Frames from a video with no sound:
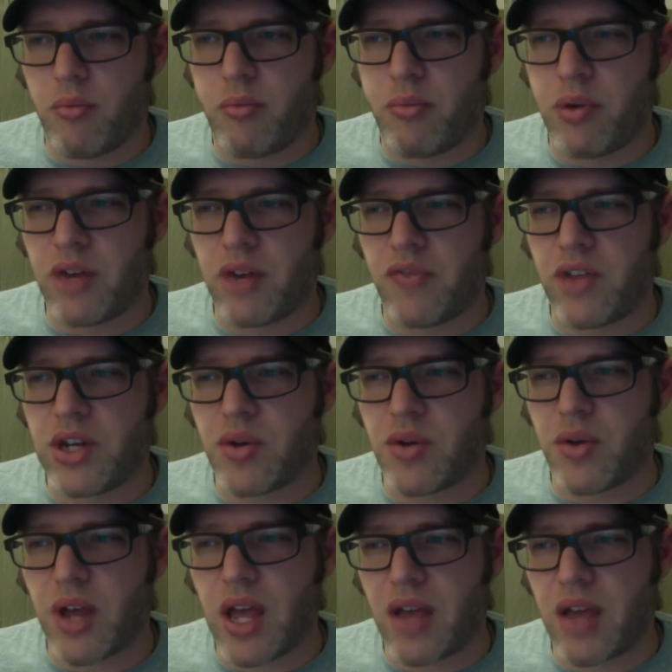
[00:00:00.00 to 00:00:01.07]
But if they
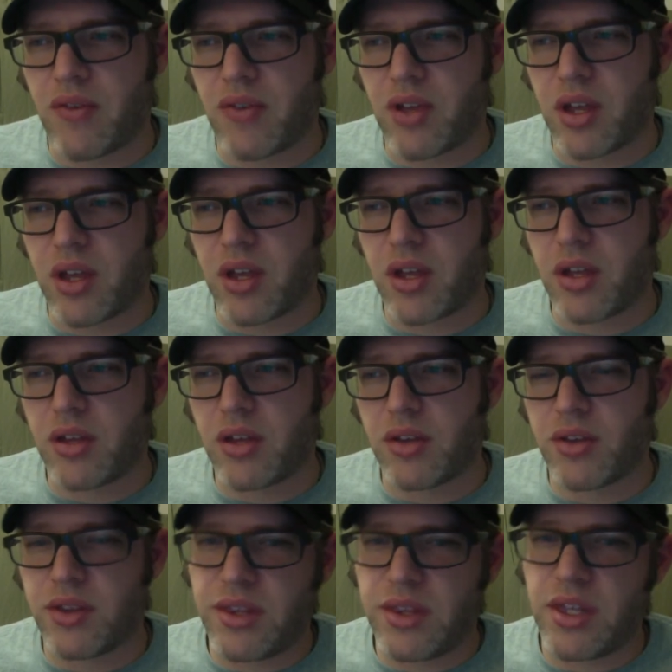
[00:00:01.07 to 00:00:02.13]
don't have it,
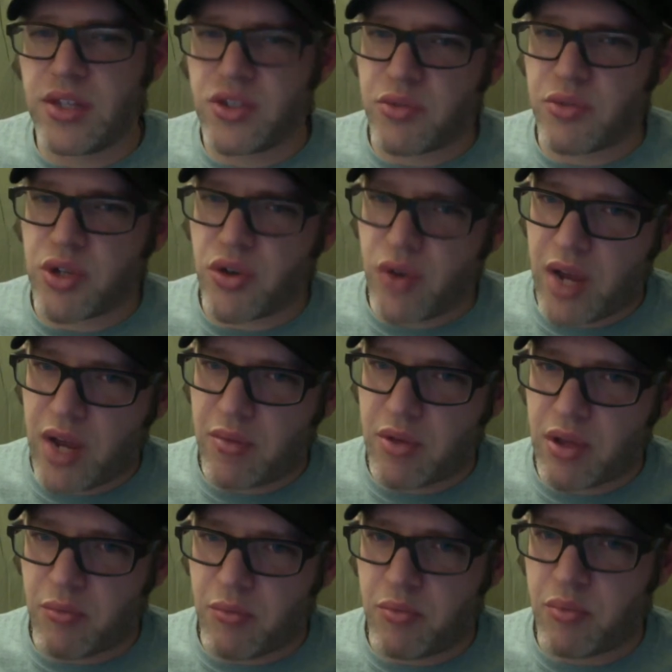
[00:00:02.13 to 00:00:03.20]
things will be
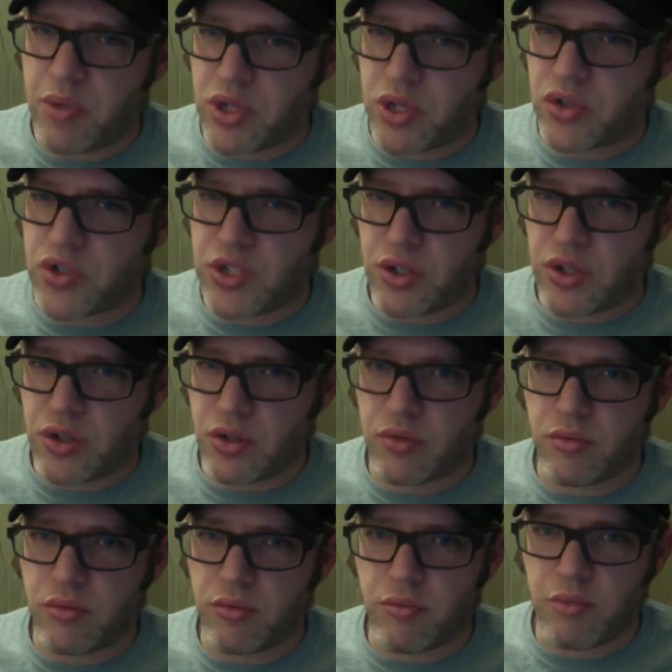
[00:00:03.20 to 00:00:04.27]
crappy, but you'll still
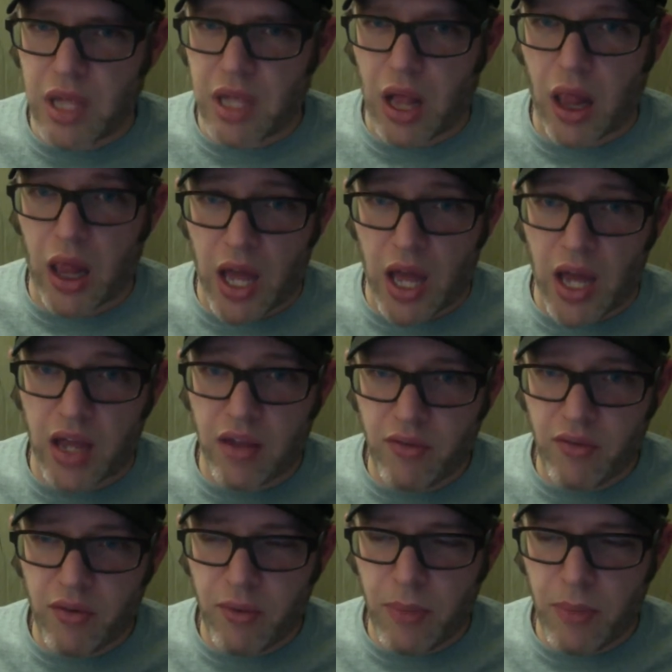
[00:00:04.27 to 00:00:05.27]
be alive.